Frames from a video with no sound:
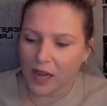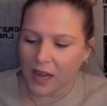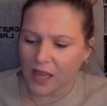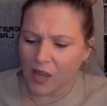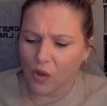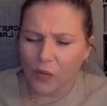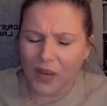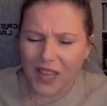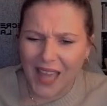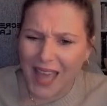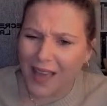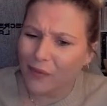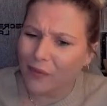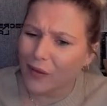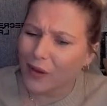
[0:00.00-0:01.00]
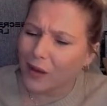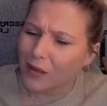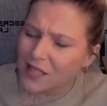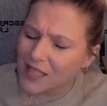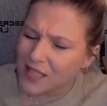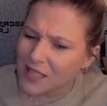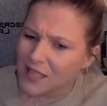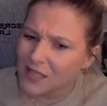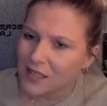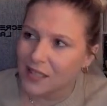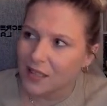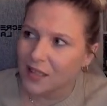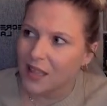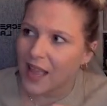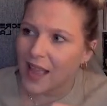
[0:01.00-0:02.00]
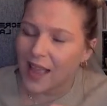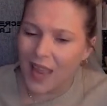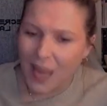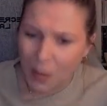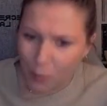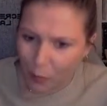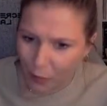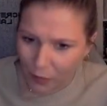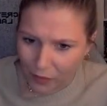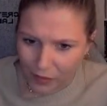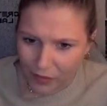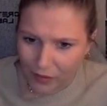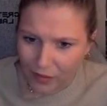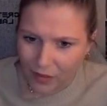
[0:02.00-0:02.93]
I already have content until April.